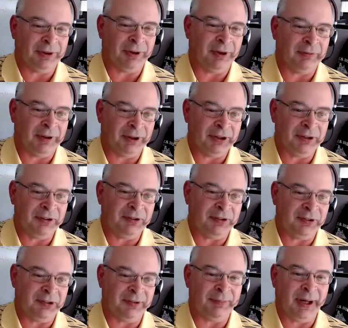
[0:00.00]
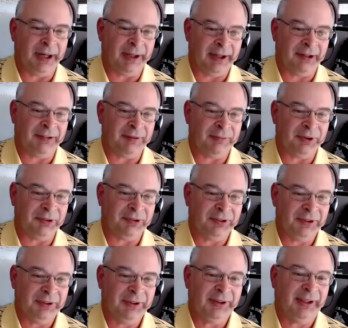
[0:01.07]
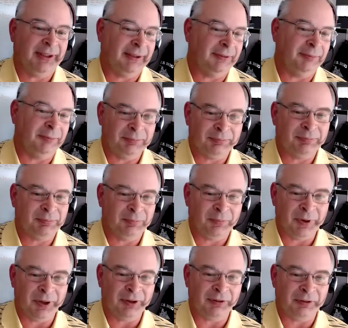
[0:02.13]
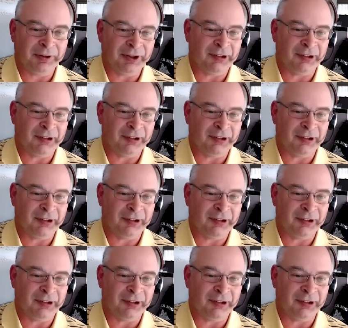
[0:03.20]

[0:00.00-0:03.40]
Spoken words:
and whether the customer is right or not, they're always right.